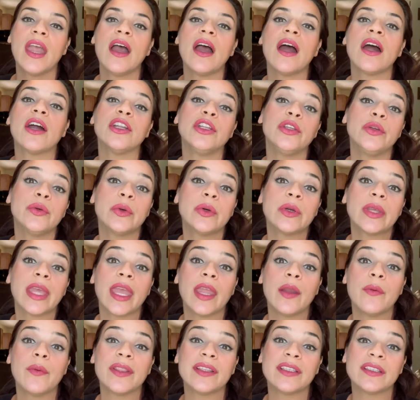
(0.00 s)
Are you
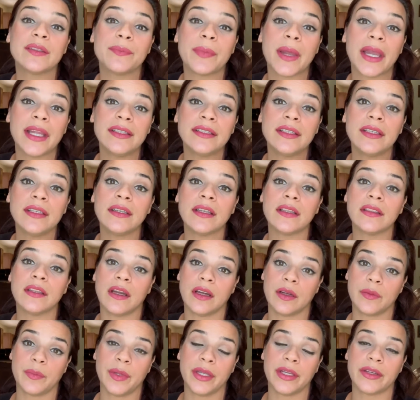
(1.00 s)
okay with spending a
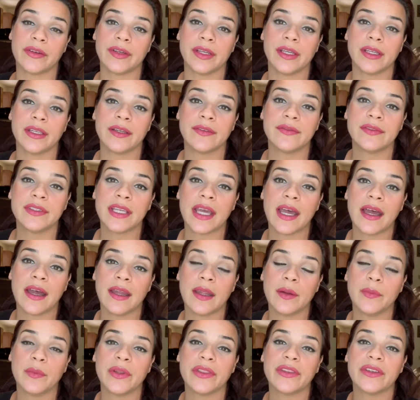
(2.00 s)
long period of
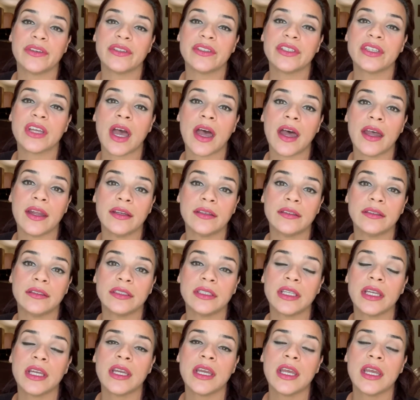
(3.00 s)
time with your child